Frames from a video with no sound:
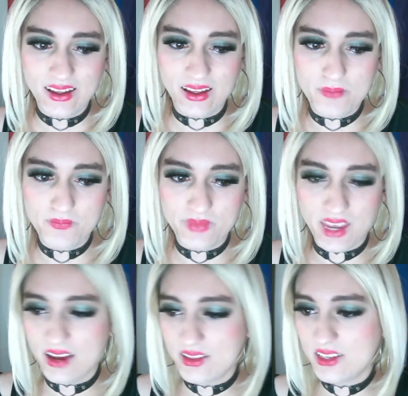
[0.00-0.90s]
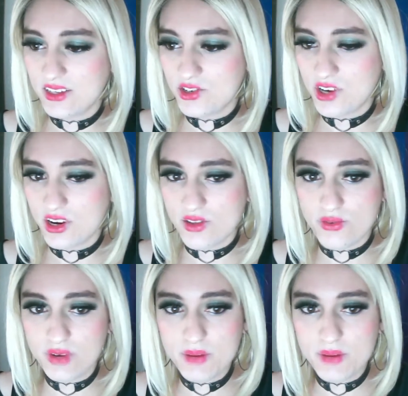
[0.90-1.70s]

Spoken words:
Yeah, these are Gen 3